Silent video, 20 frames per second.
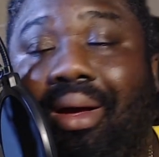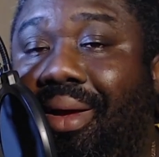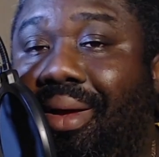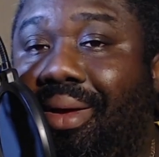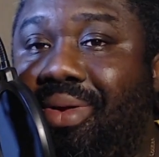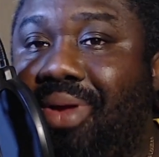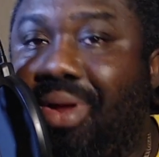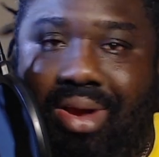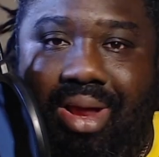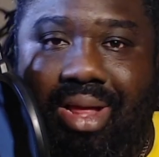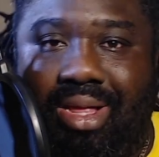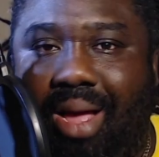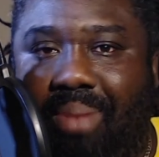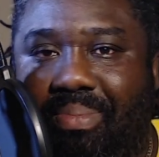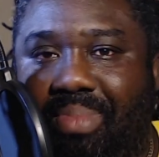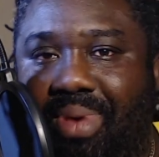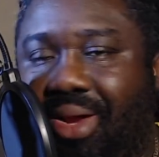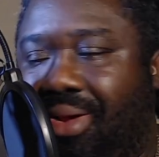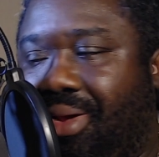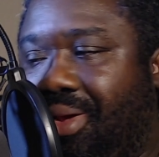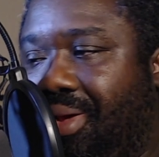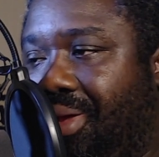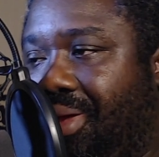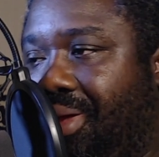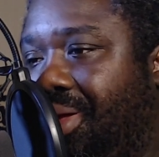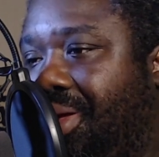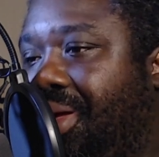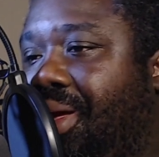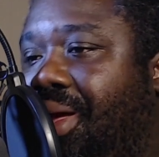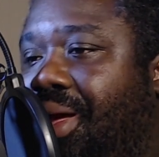Nothing that's happening.
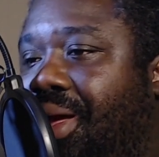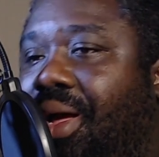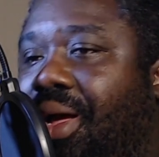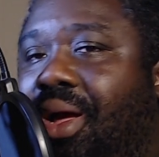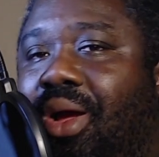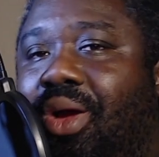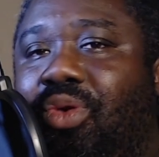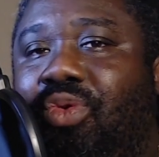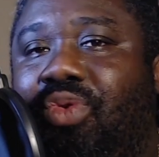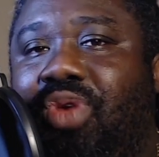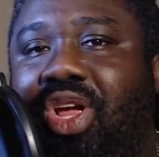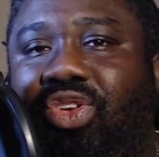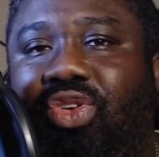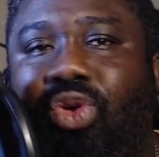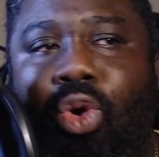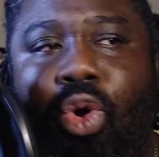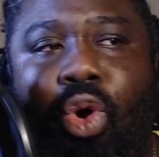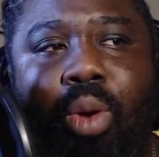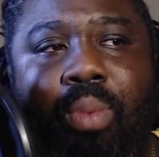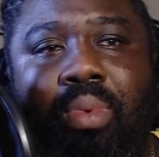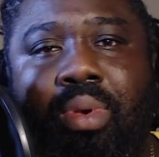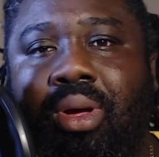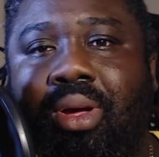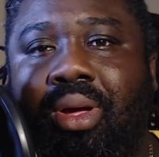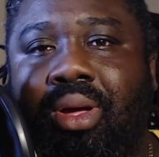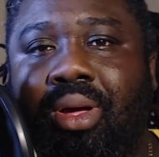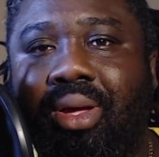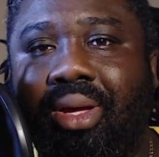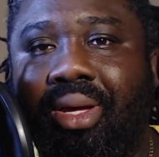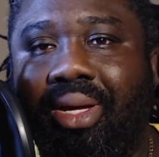reach home,
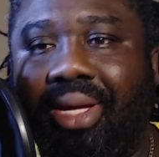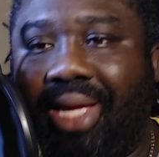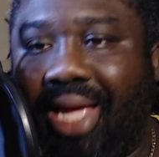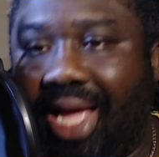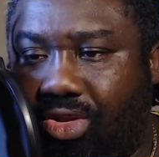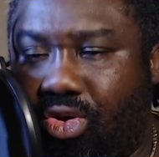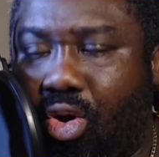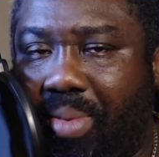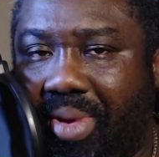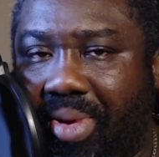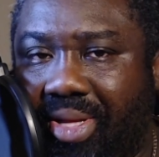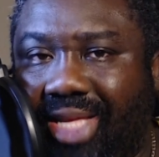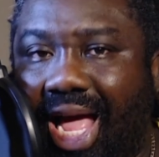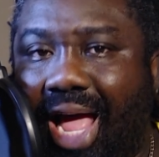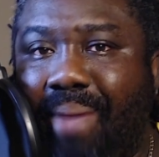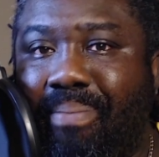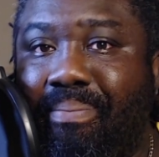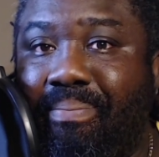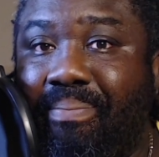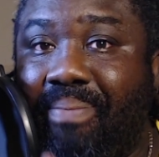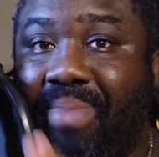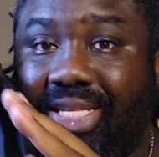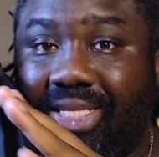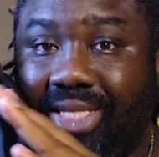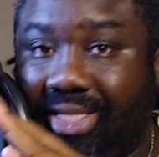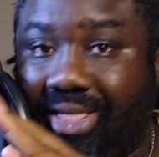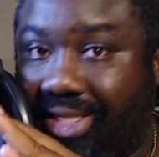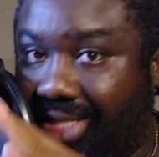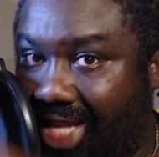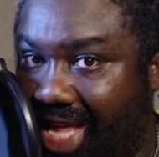get home in time, miss
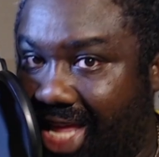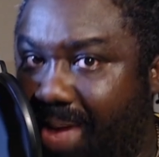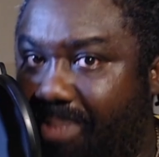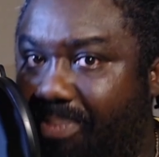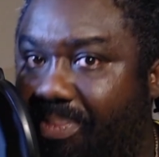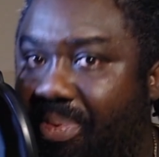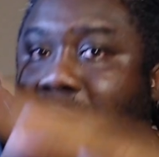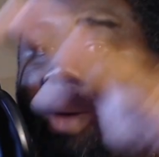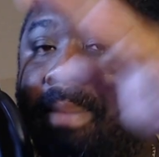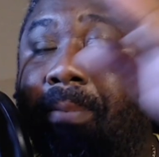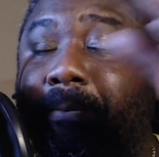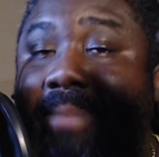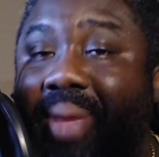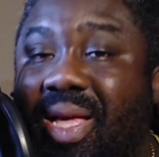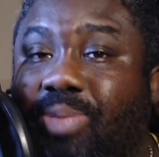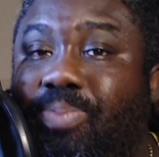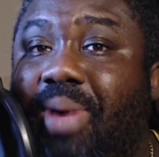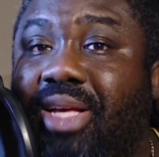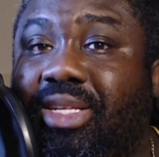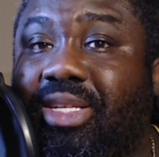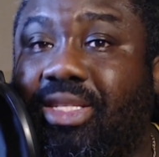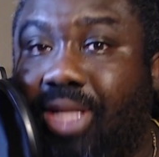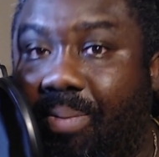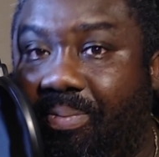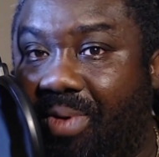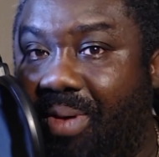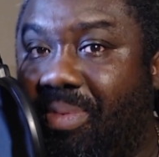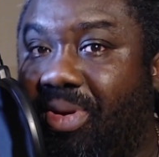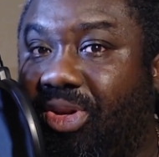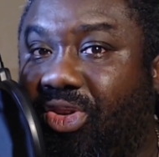sleep, miss my
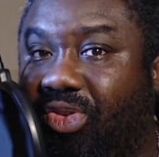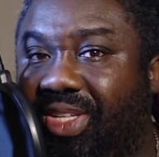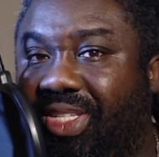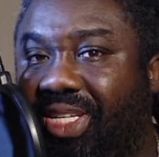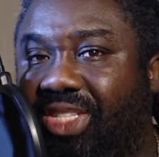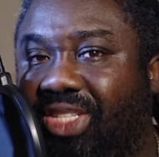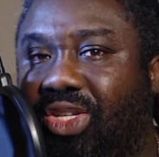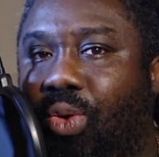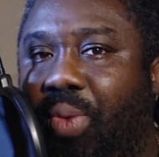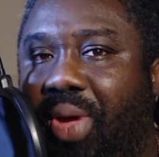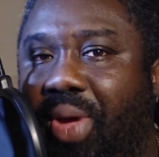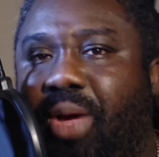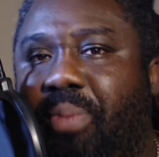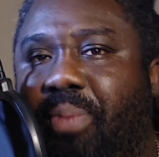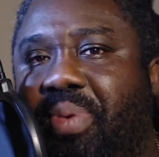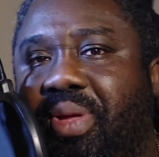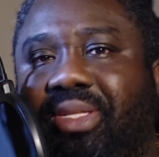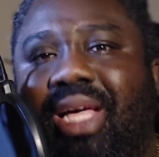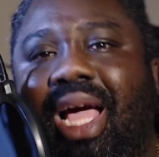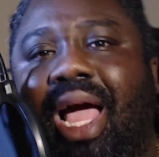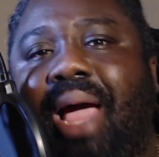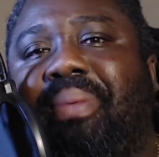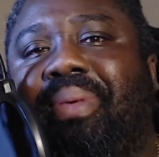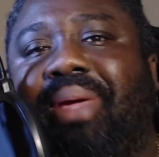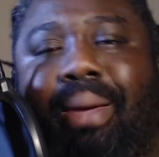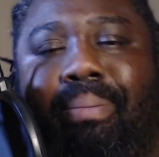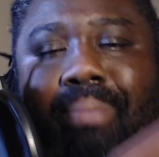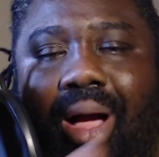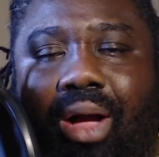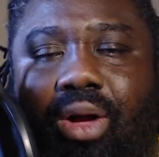stop on my train station, wake up in time,
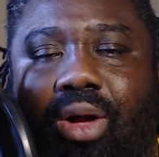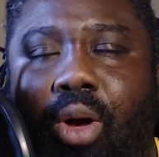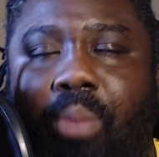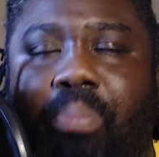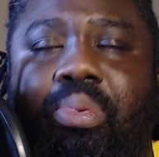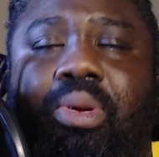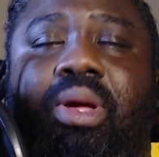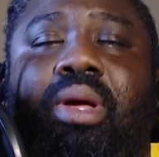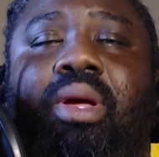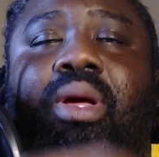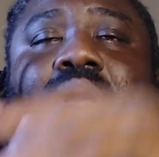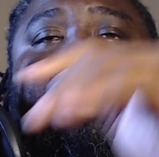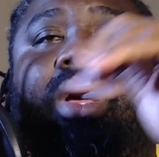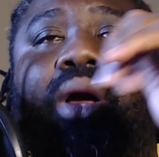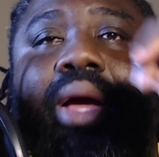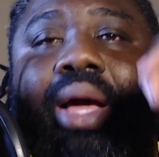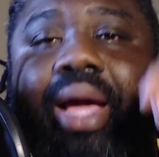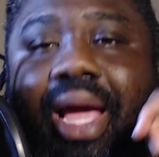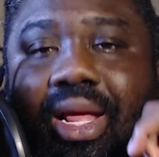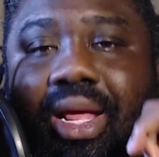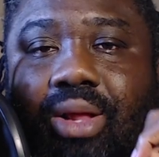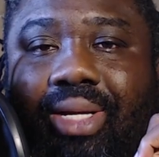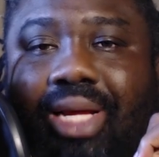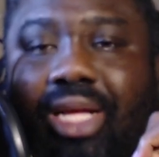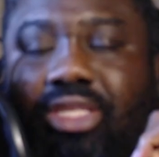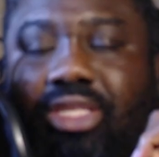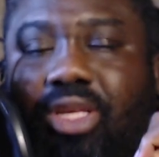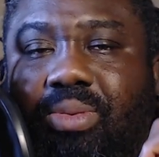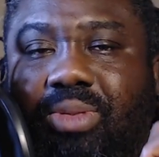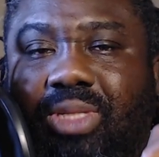get back up,
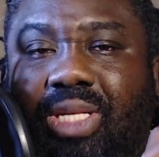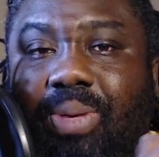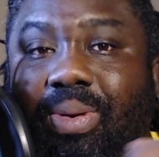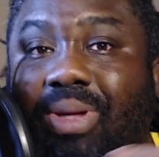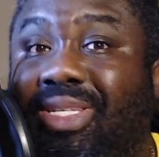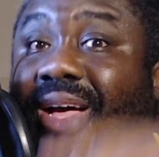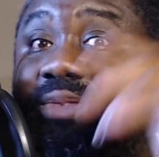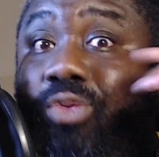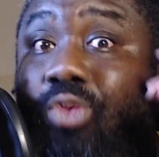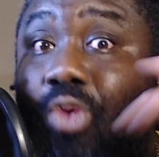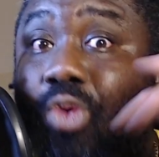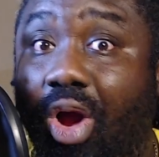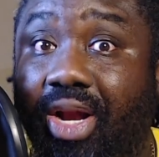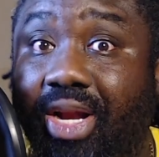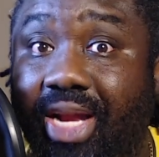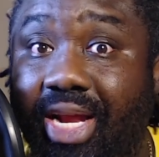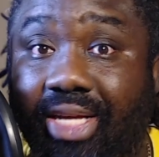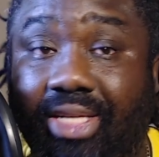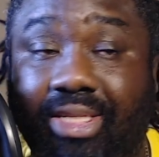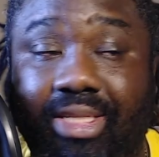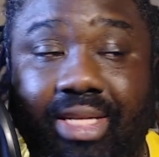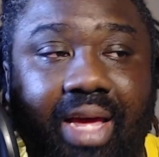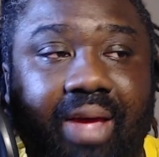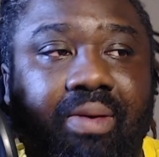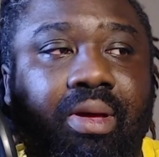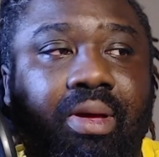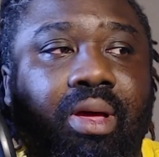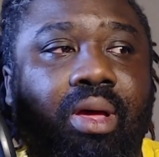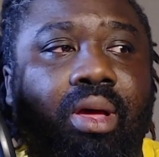get some sleep because I have work the next day.